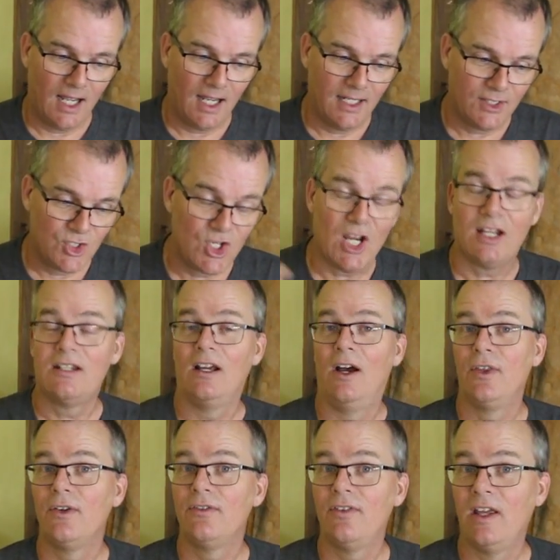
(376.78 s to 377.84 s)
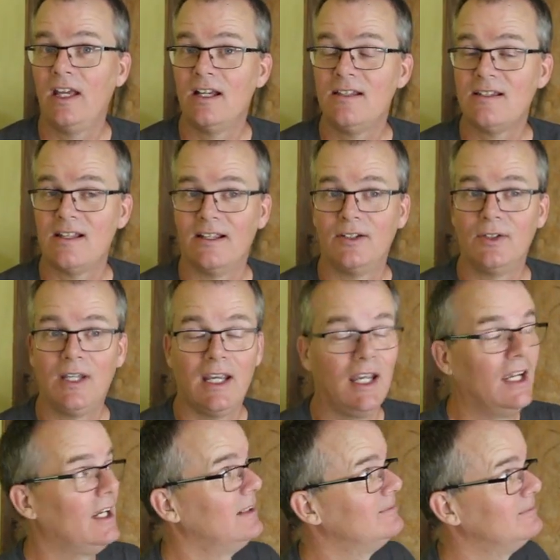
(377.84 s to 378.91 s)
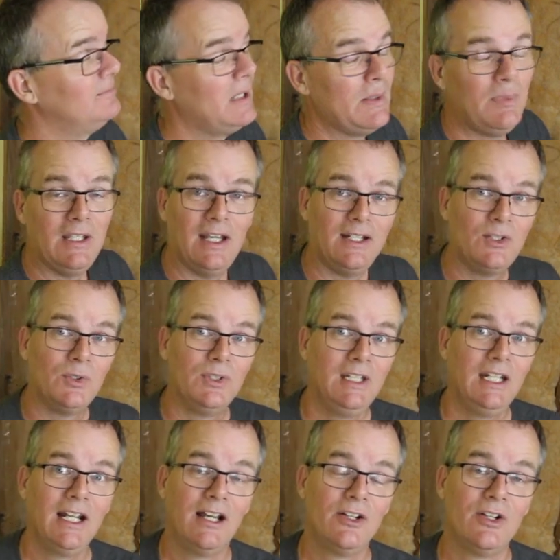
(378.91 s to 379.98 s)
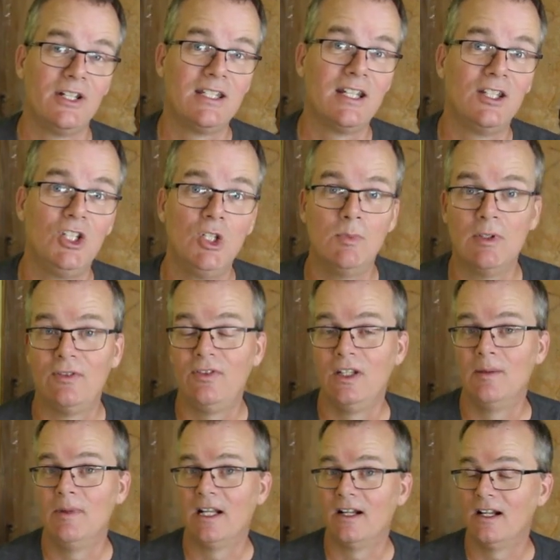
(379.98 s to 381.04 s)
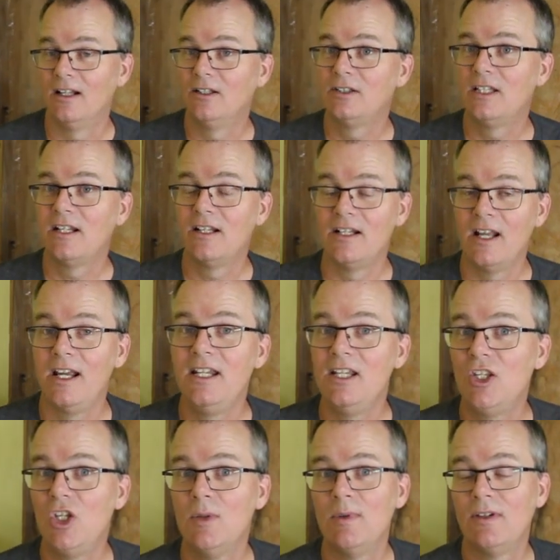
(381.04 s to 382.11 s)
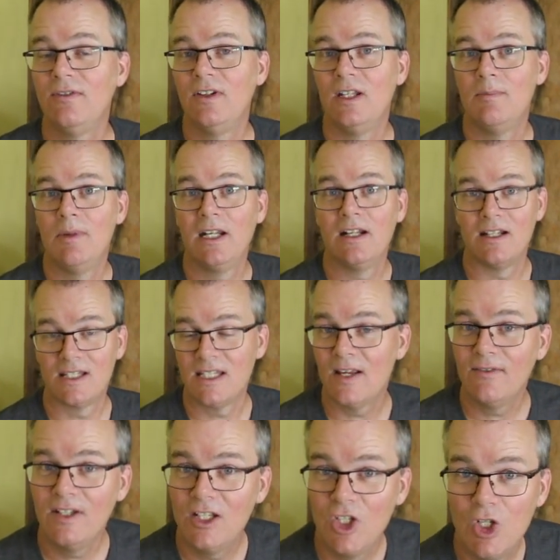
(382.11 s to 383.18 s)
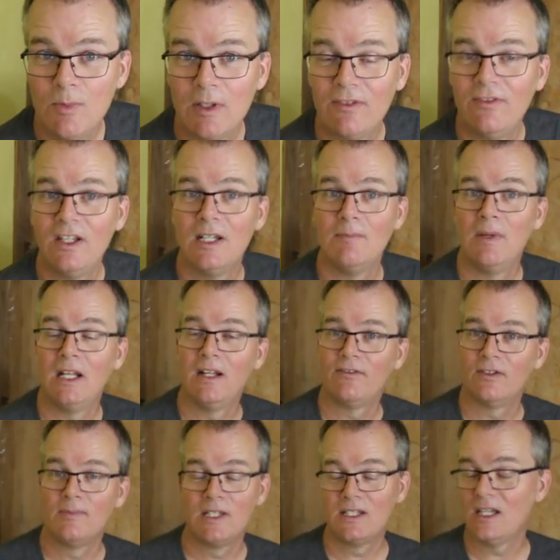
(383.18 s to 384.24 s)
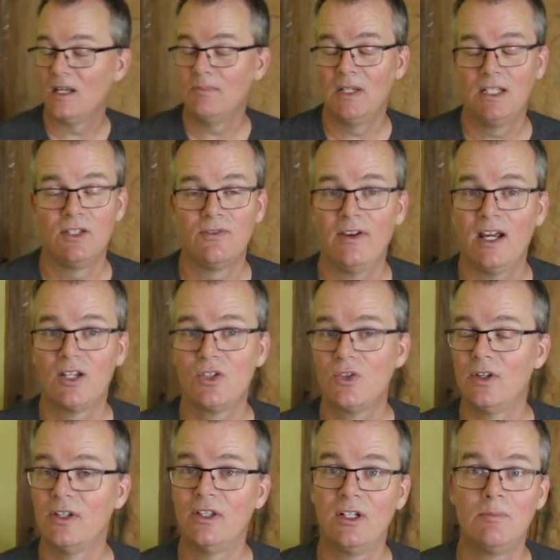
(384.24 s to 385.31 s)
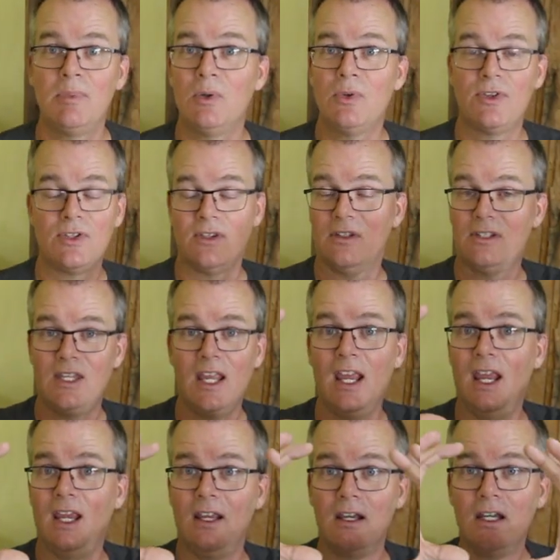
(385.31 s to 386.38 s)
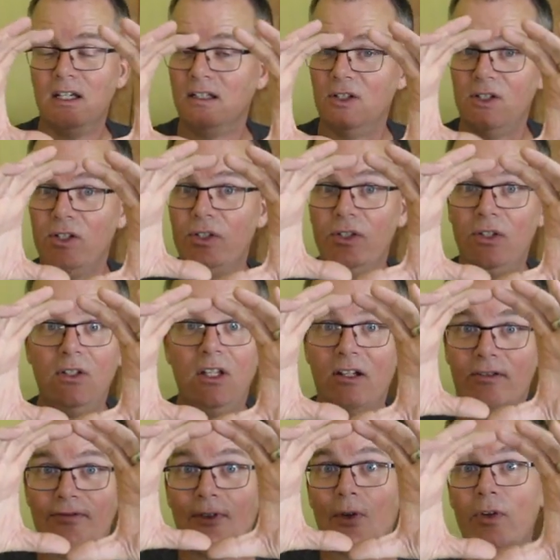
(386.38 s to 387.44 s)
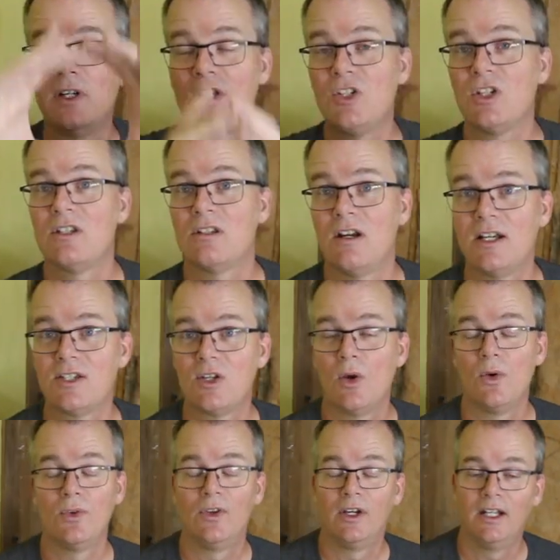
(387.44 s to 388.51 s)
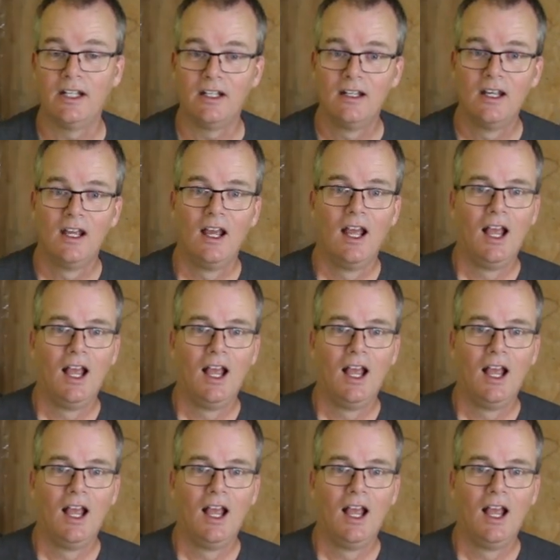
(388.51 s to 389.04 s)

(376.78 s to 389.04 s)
I checked other fans, like, okay, maybe I don't need 110 cubic feet a minute. I looked at a 90 cubic feet a minute, a 70 cubic feet a minute from the same manufacturer, and they're both saying, no, no, you need a 4-inch exhaust hose on it.